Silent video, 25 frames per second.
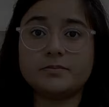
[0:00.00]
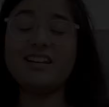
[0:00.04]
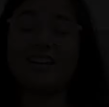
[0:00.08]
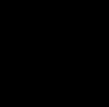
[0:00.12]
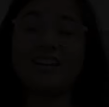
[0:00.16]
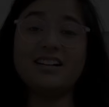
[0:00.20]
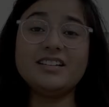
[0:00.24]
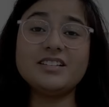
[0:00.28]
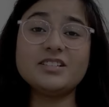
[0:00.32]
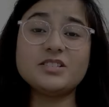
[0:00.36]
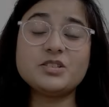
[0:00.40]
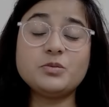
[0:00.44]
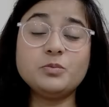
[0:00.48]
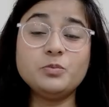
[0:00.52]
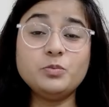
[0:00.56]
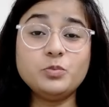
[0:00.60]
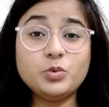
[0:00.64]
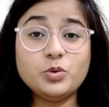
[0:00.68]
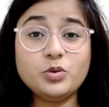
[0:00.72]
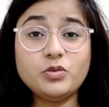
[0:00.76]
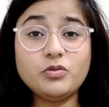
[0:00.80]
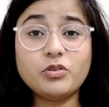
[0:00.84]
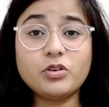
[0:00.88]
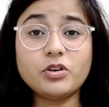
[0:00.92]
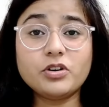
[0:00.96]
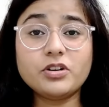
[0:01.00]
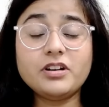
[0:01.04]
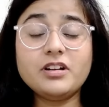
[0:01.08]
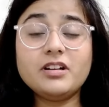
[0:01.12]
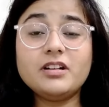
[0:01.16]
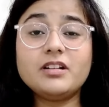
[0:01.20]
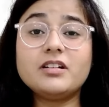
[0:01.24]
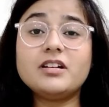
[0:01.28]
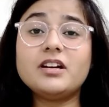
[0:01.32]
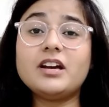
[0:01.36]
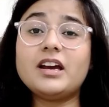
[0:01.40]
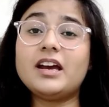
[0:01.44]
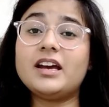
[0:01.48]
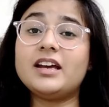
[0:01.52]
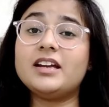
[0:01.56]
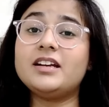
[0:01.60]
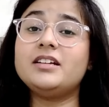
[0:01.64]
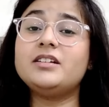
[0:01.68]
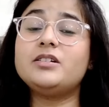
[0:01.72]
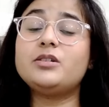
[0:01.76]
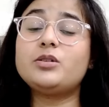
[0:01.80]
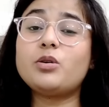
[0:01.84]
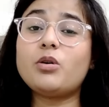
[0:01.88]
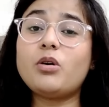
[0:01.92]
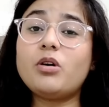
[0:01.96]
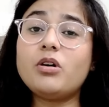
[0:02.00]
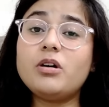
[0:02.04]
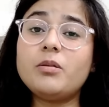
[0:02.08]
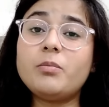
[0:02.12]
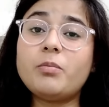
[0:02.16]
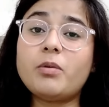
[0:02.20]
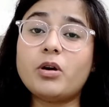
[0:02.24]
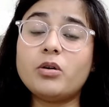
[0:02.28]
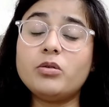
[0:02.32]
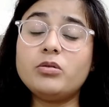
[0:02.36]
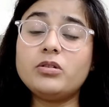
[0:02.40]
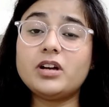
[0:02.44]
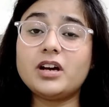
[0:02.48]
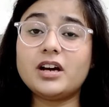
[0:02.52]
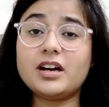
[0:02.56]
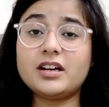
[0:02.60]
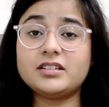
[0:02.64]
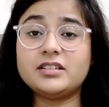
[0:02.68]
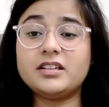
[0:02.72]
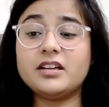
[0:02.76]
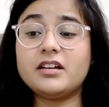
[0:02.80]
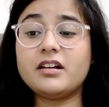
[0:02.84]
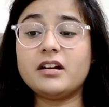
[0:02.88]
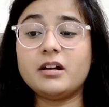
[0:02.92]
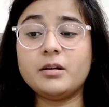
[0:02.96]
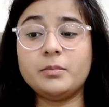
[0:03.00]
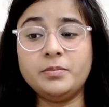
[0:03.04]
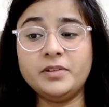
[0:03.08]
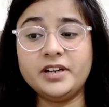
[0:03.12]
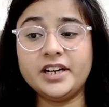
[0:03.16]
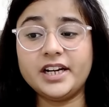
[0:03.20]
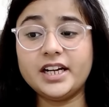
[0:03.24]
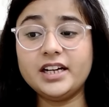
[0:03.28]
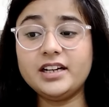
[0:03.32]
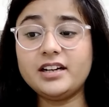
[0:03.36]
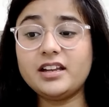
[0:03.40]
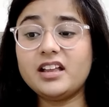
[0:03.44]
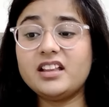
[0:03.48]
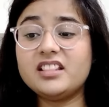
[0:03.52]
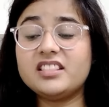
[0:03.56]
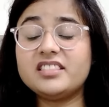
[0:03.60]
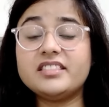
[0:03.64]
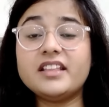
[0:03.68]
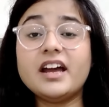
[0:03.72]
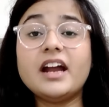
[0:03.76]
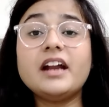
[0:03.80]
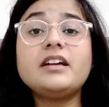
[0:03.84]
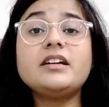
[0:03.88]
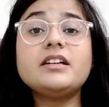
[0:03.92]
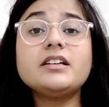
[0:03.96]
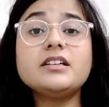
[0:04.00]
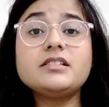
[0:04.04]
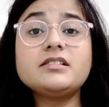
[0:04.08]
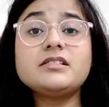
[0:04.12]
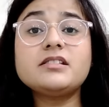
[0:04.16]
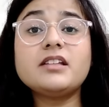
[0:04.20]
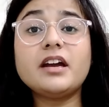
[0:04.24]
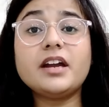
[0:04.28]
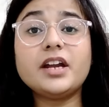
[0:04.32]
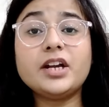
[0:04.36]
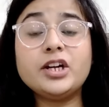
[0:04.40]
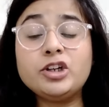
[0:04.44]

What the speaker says: Let us move on and talk about other update, that is the